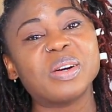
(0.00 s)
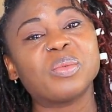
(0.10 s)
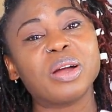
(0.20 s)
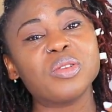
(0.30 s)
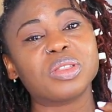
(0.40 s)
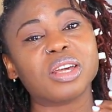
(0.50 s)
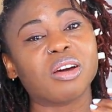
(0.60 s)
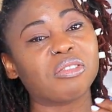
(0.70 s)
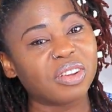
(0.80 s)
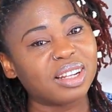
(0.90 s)
when you
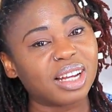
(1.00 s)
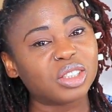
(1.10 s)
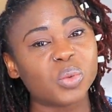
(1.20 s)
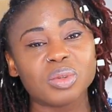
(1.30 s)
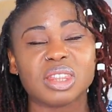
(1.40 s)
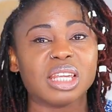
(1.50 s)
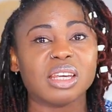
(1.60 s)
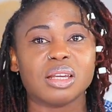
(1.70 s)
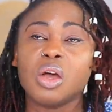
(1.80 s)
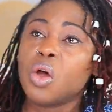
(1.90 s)
think of Finland, you won't
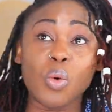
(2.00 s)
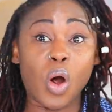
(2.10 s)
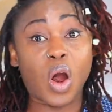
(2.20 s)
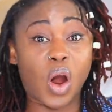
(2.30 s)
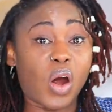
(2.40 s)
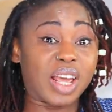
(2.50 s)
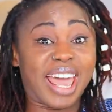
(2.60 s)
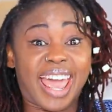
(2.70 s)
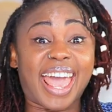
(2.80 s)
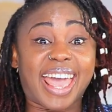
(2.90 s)
think, woo,
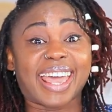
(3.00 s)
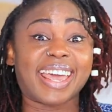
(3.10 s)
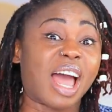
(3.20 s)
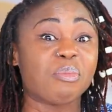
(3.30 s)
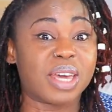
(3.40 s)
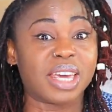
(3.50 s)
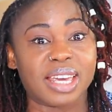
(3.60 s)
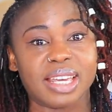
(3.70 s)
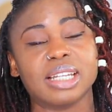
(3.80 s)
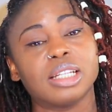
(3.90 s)
yay,
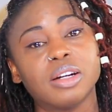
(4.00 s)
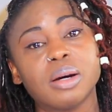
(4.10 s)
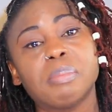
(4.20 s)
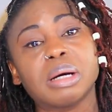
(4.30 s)
happy, you know.